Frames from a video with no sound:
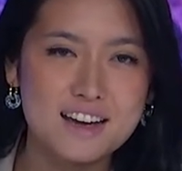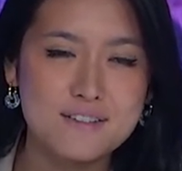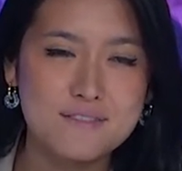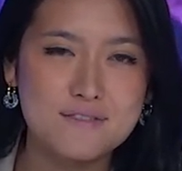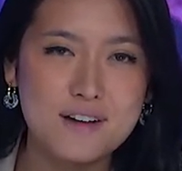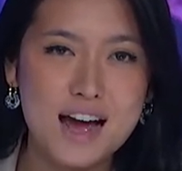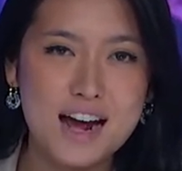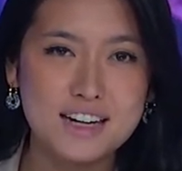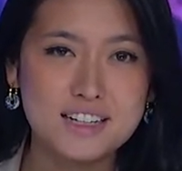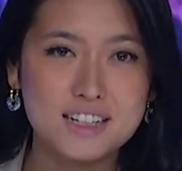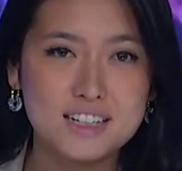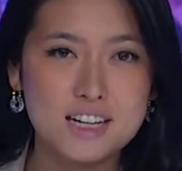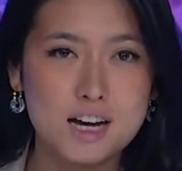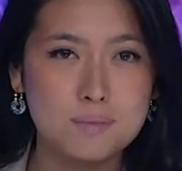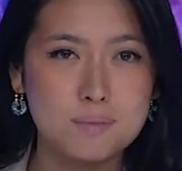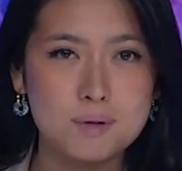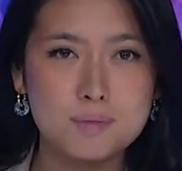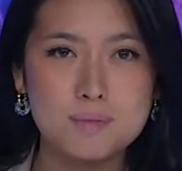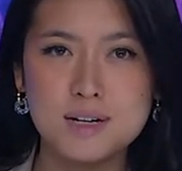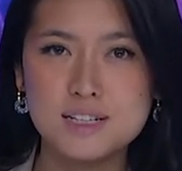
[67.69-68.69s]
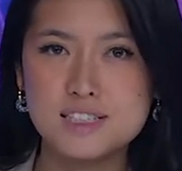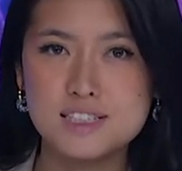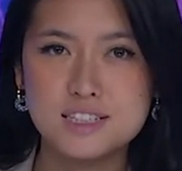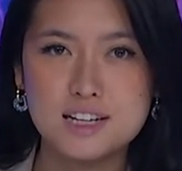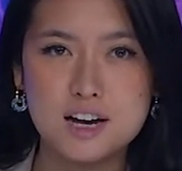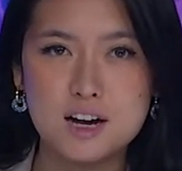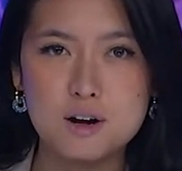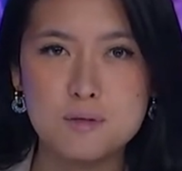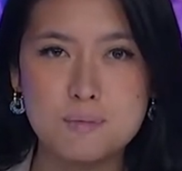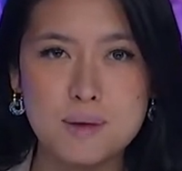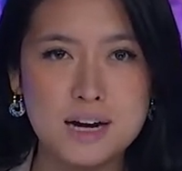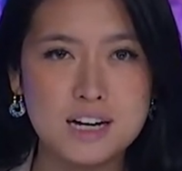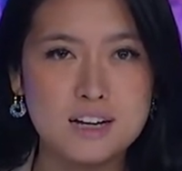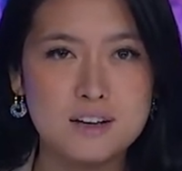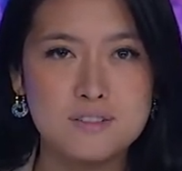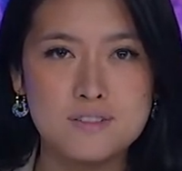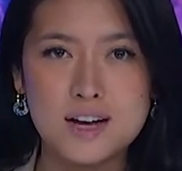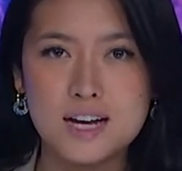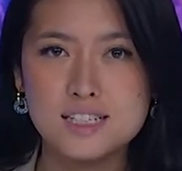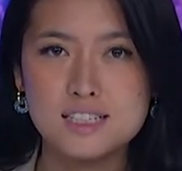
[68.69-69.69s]
In fact, a couple months ago, many
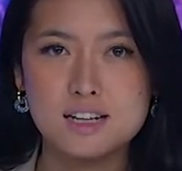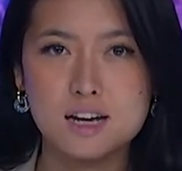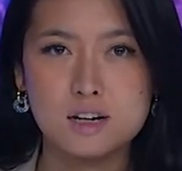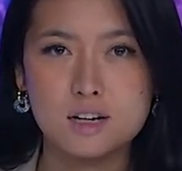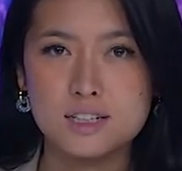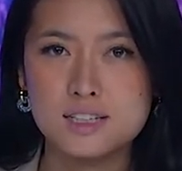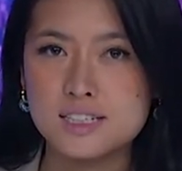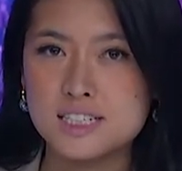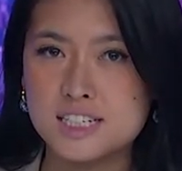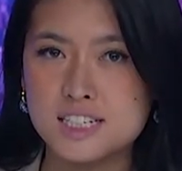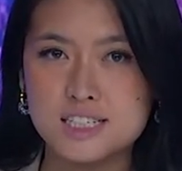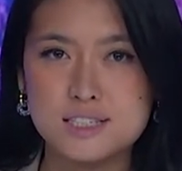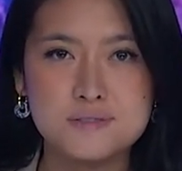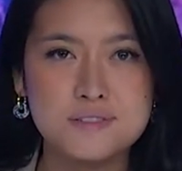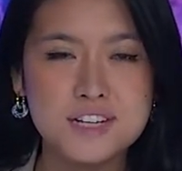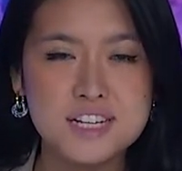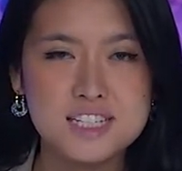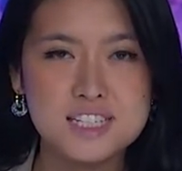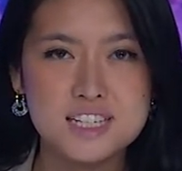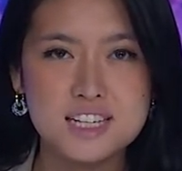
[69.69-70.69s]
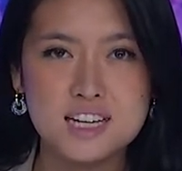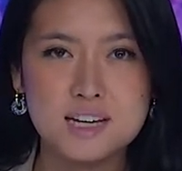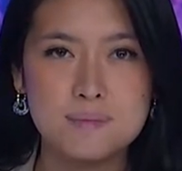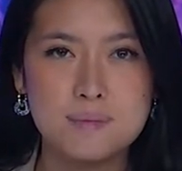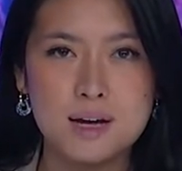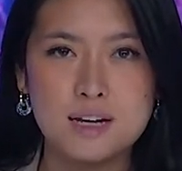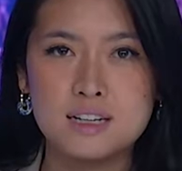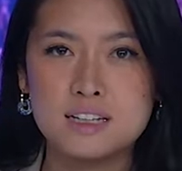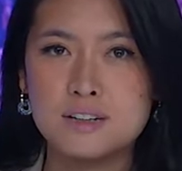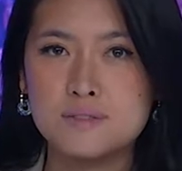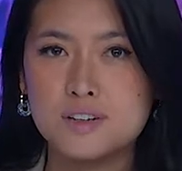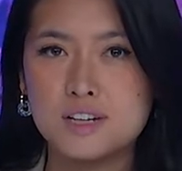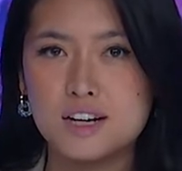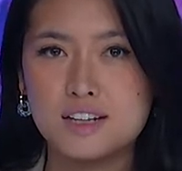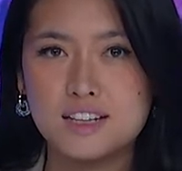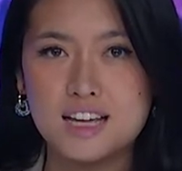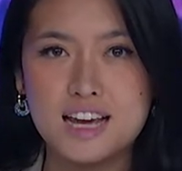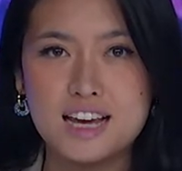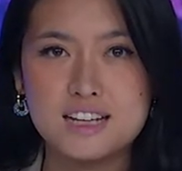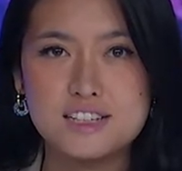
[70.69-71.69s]
of us on the GSV team and even
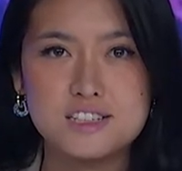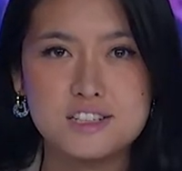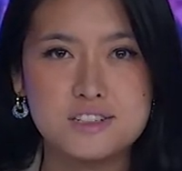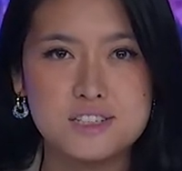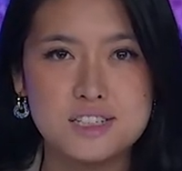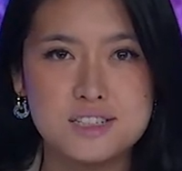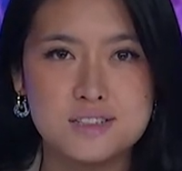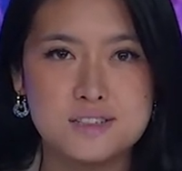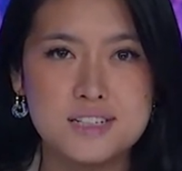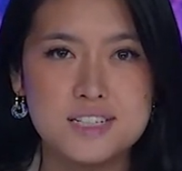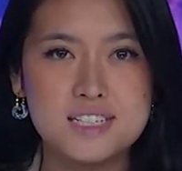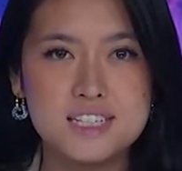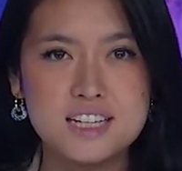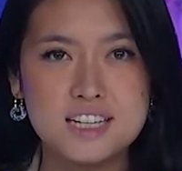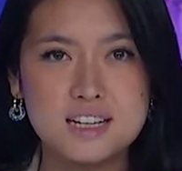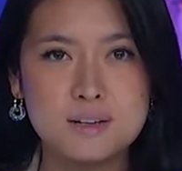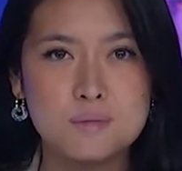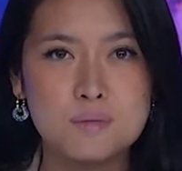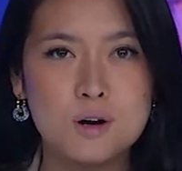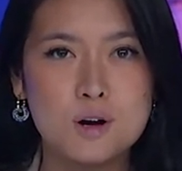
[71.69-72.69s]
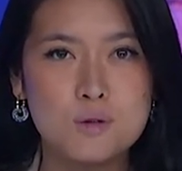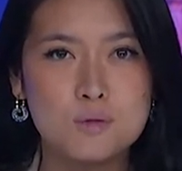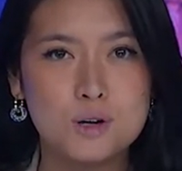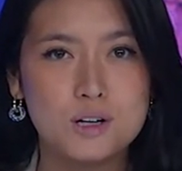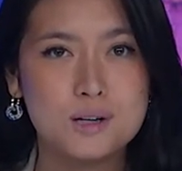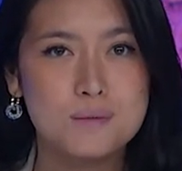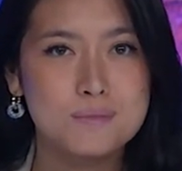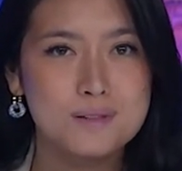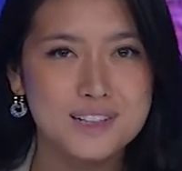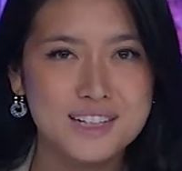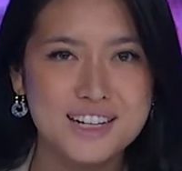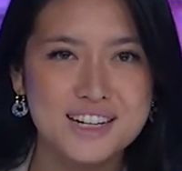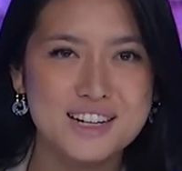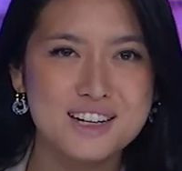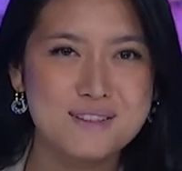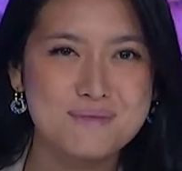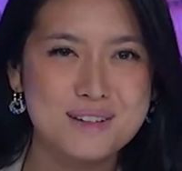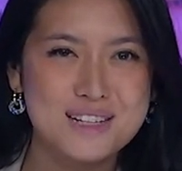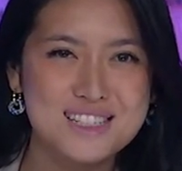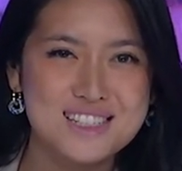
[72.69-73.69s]
on the ACGC team were complete
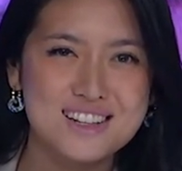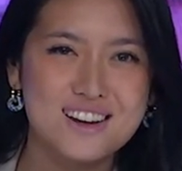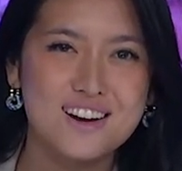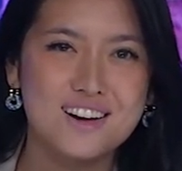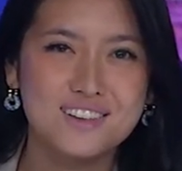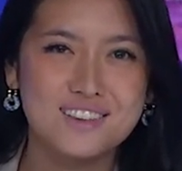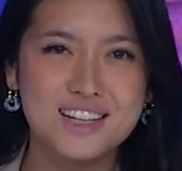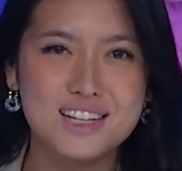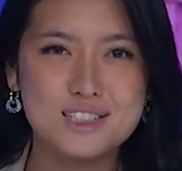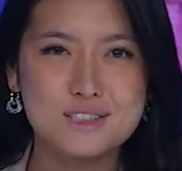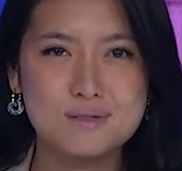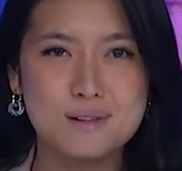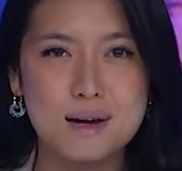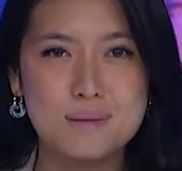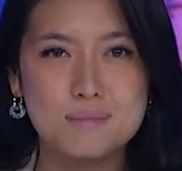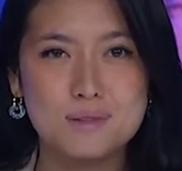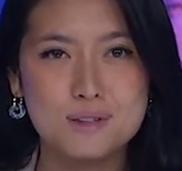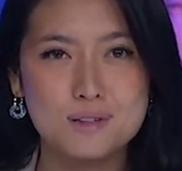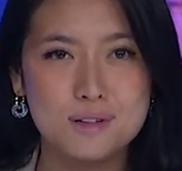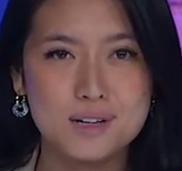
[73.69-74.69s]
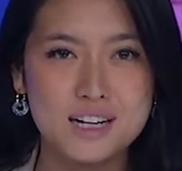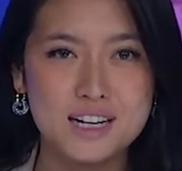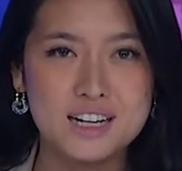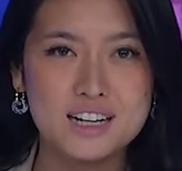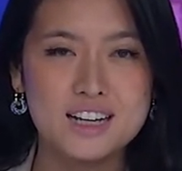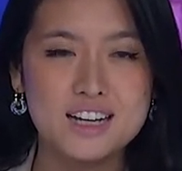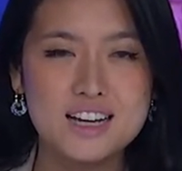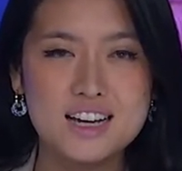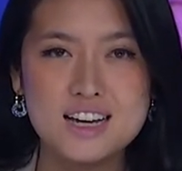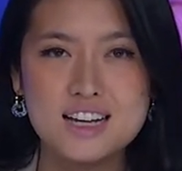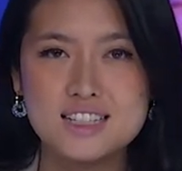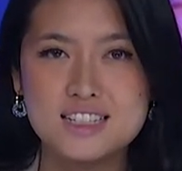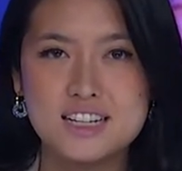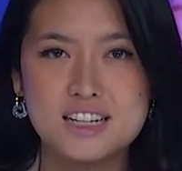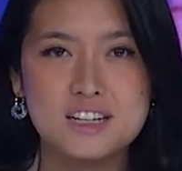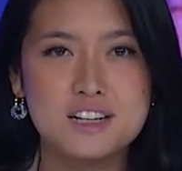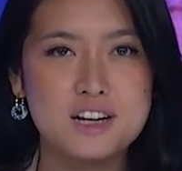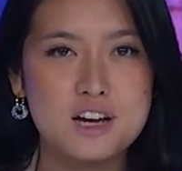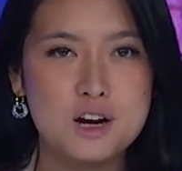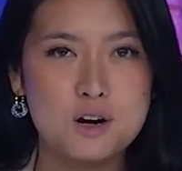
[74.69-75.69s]
newbies to all things Web3
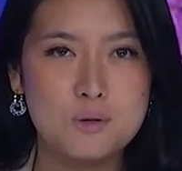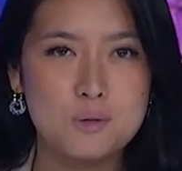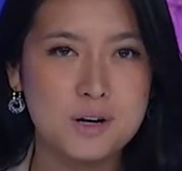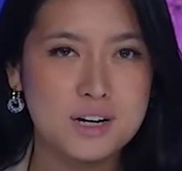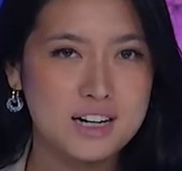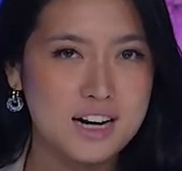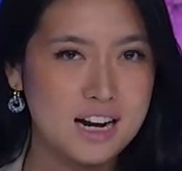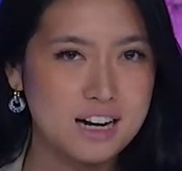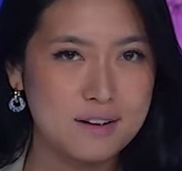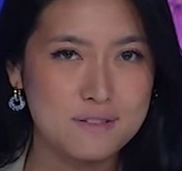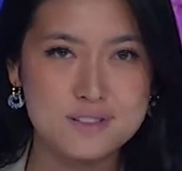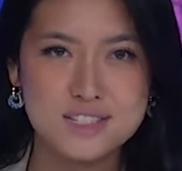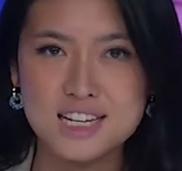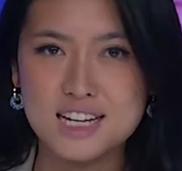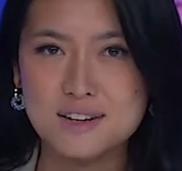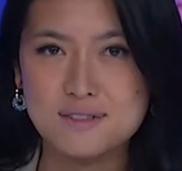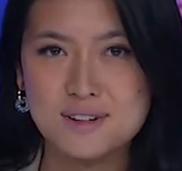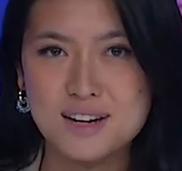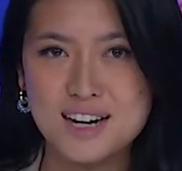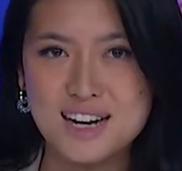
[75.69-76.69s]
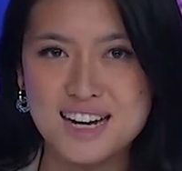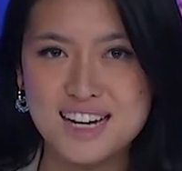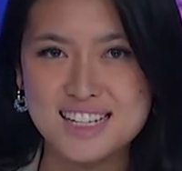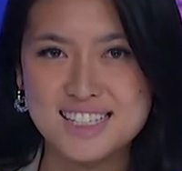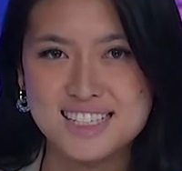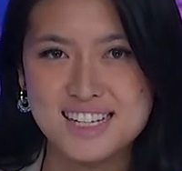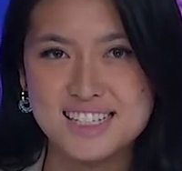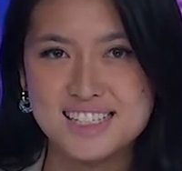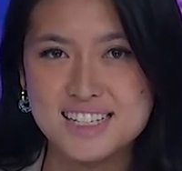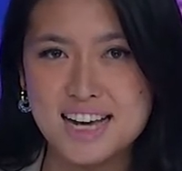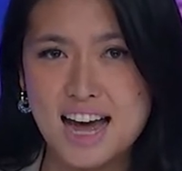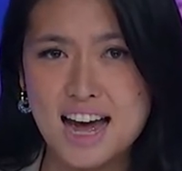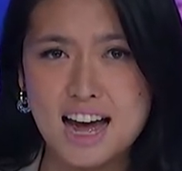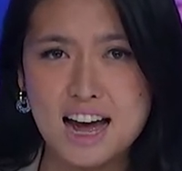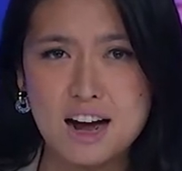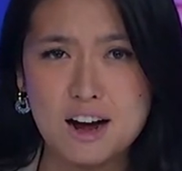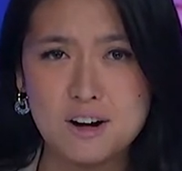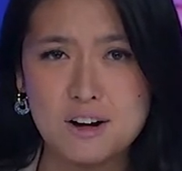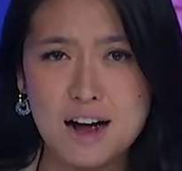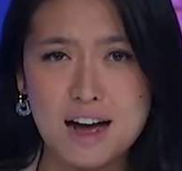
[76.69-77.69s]
didn't know what an NFT was, a
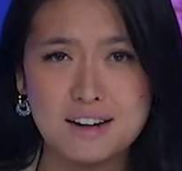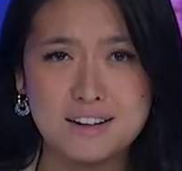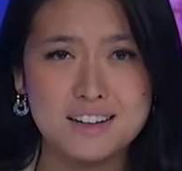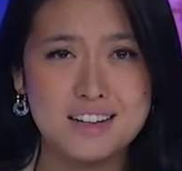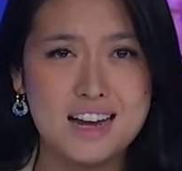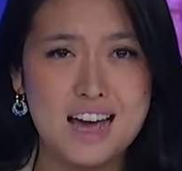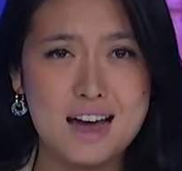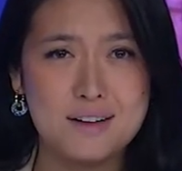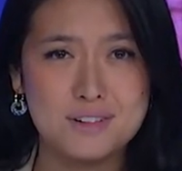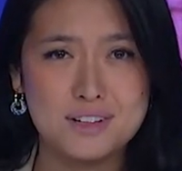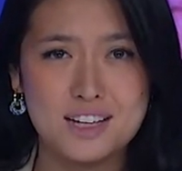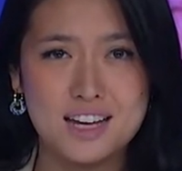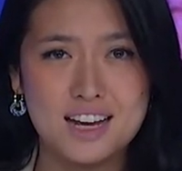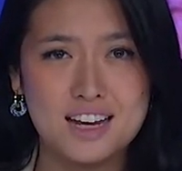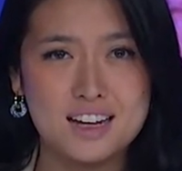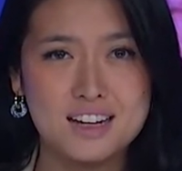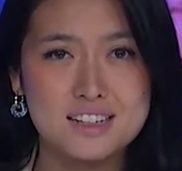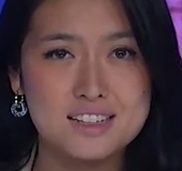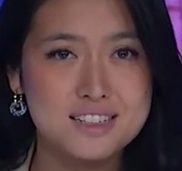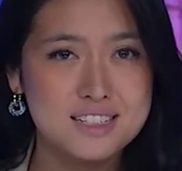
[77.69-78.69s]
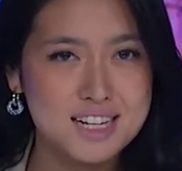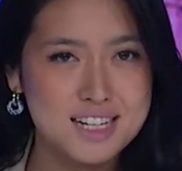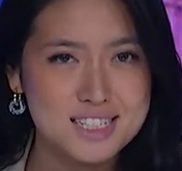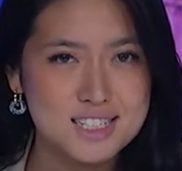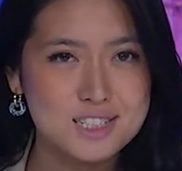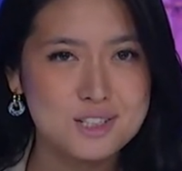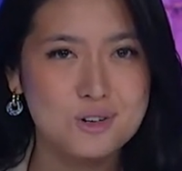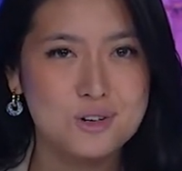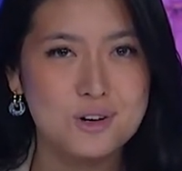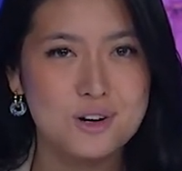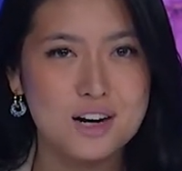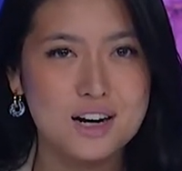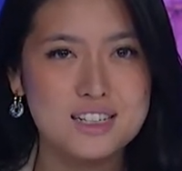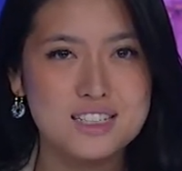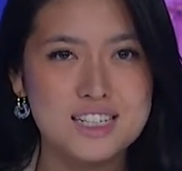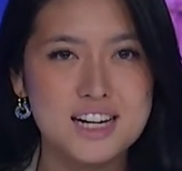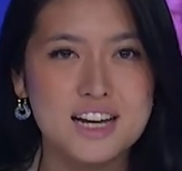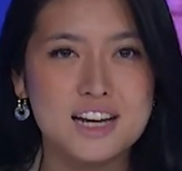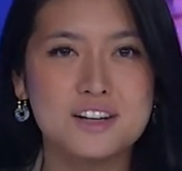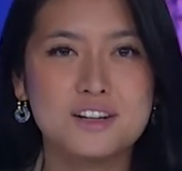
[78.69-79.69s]
DAO, how to navigate a Discord
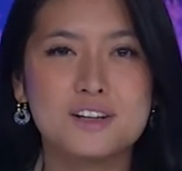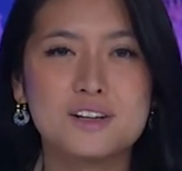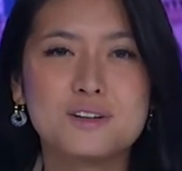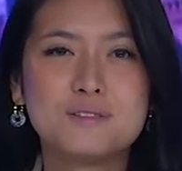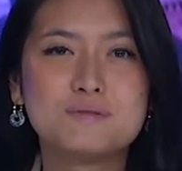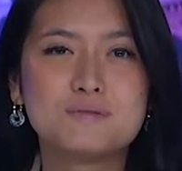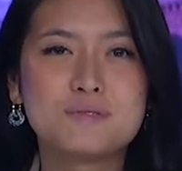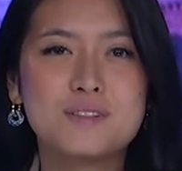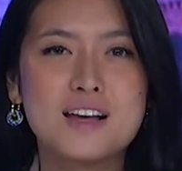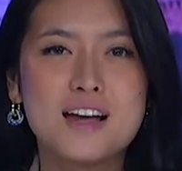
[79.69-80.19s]
channel.